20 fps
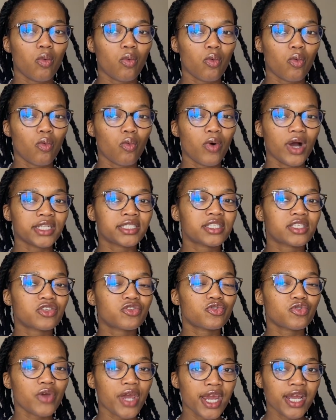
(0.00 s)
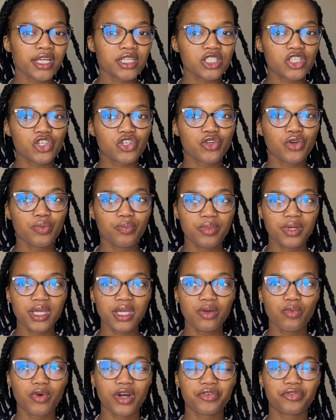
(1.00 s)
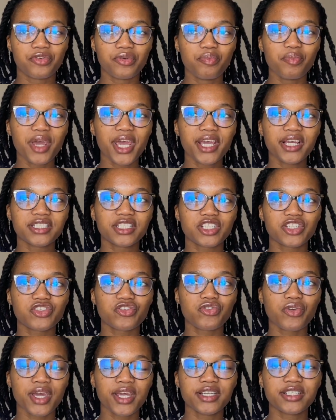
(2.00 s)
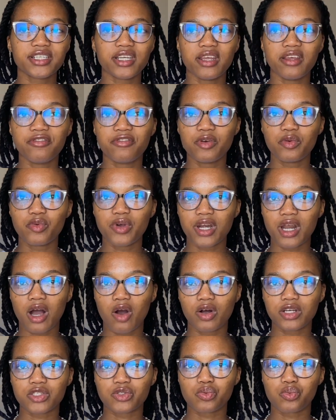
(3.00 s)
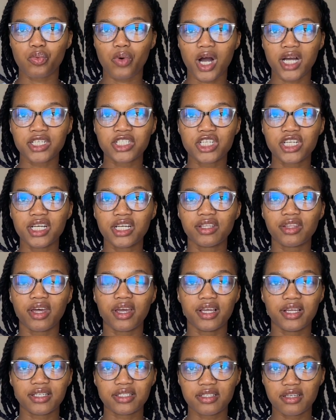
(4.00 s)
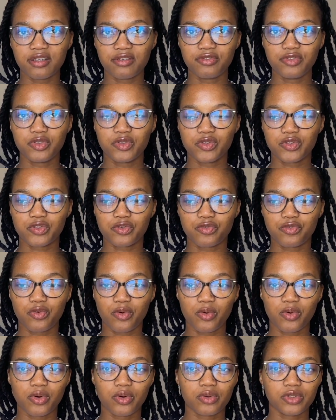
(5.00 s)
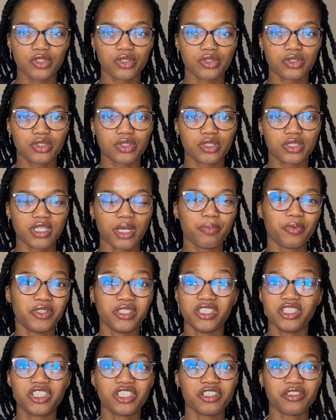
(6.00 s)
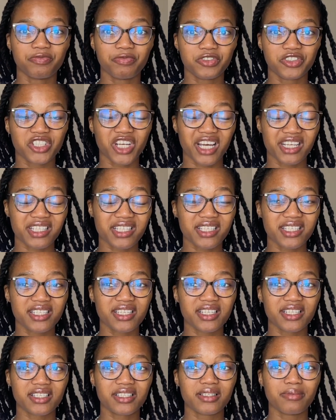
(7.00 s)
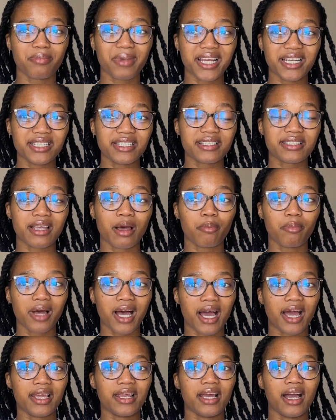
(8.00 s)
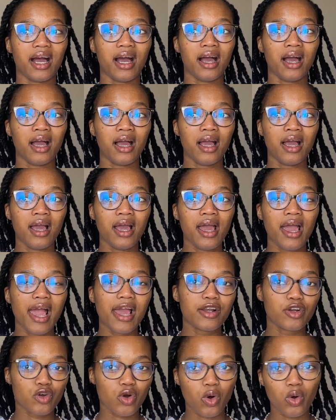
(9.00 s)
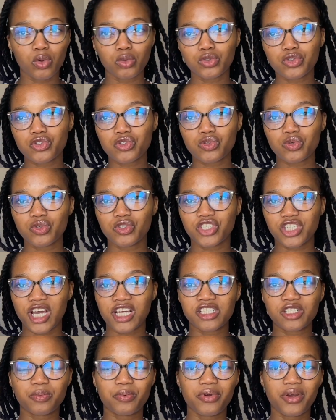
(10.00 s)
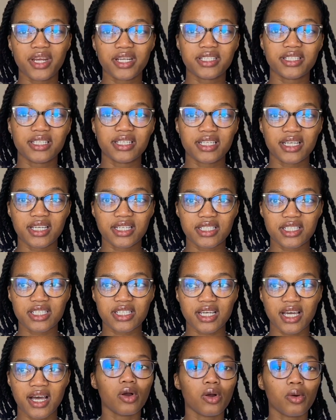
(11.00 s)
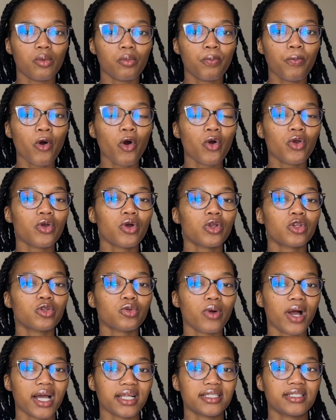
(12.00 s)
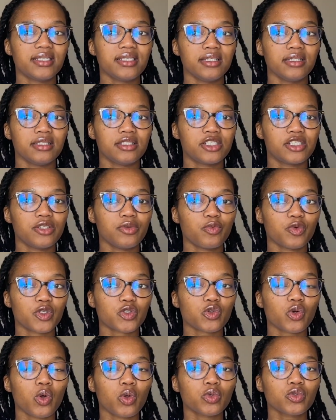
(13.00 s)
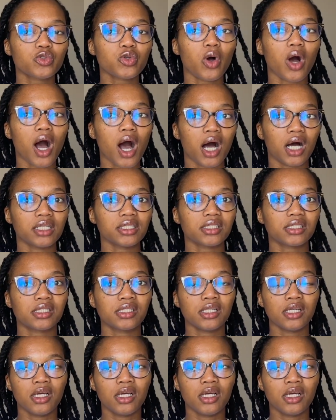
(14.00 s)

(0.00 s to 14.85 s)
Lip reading: what's strange to me, what remained strange even when I was watching the interviews for Deputy Chief Justice Mandisa Maya and also Judge President Phoyo Dlwati, she was also asked,